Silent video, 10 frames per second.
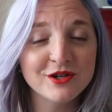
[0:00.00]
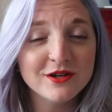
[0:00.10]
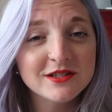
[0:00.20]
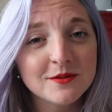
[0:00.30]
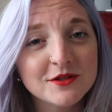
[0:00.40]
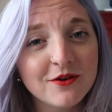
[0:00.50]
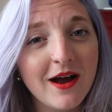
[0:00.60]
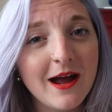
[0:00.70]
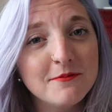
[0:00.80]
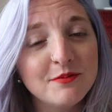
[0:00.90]
sure you
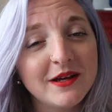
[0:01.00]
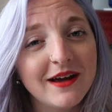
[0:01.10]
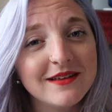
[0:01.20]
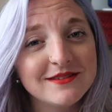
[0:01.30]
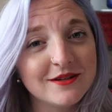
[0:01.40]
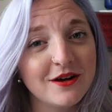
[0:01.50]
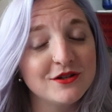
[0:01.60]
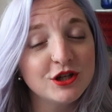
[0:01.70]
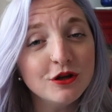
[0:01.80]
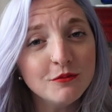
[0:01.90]
subscribe because there are
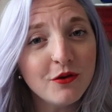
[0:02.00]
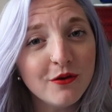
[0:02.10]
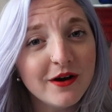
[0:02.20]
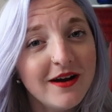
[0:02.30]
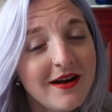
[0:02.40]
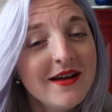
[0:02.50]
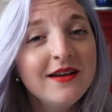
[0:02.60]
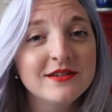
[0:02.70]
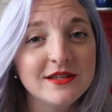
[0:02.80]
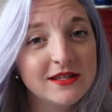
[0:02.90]
two more
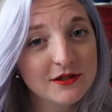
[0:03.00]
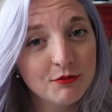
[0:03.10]
to this